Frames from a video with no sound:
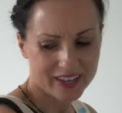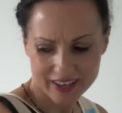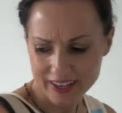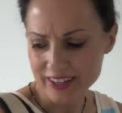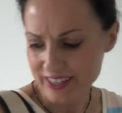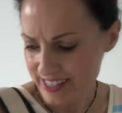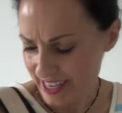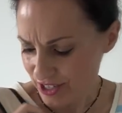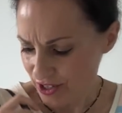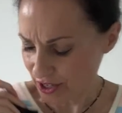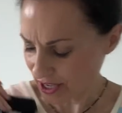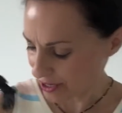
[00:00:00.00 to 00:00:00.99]
It is
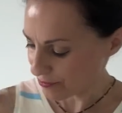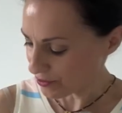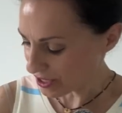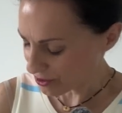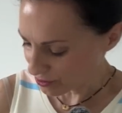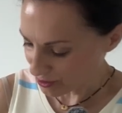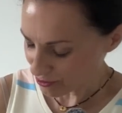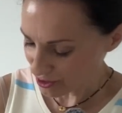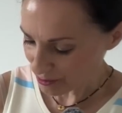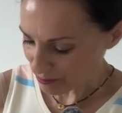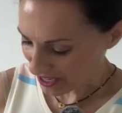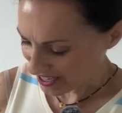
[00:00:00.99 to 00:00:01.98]
actually a really good looking
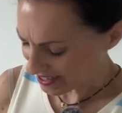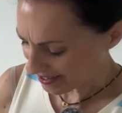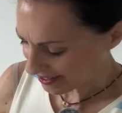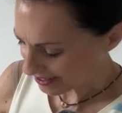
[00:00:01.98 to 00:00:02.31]
bag.